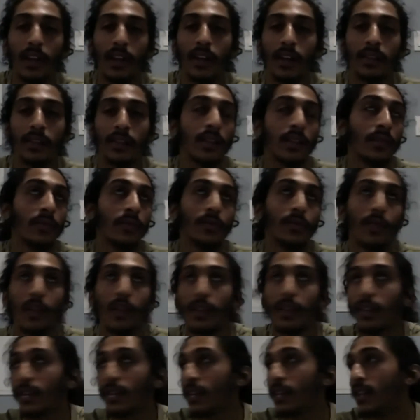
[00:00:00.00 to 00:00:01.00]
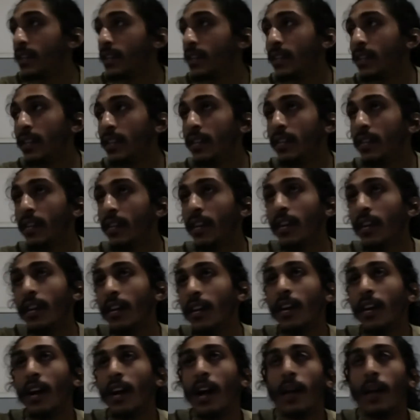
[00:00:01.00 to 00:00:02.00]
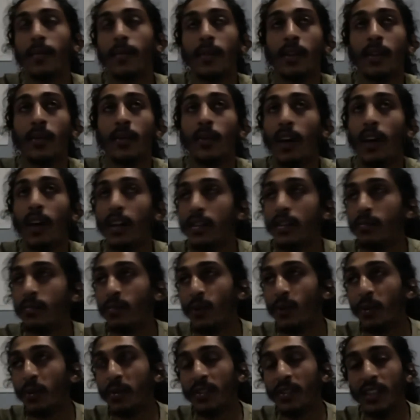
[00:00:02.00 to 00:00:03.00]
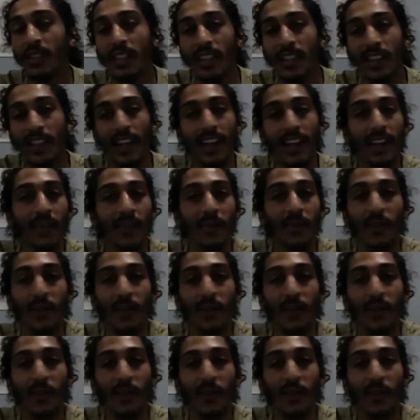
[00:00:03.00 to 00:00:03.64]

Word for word: I said, "Fuck the Disney, I'm gonna watch Bruce Lee." I didn't want to